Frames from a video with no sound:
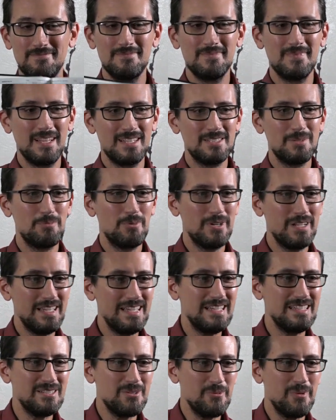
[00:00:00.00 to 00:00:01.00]
That's a pretty
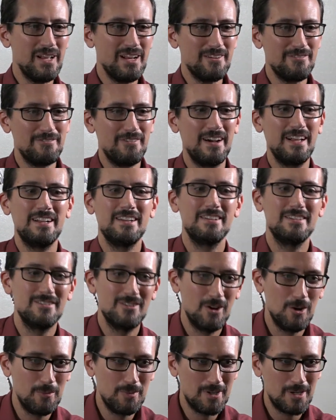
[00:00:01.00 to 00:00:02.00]
easy way to find it.
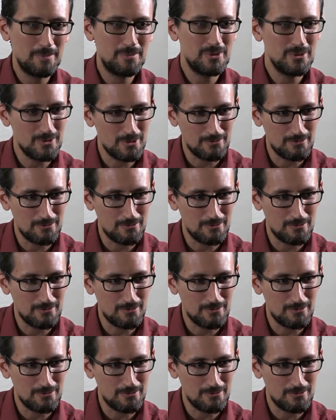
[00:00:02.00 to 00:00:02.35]
Open up to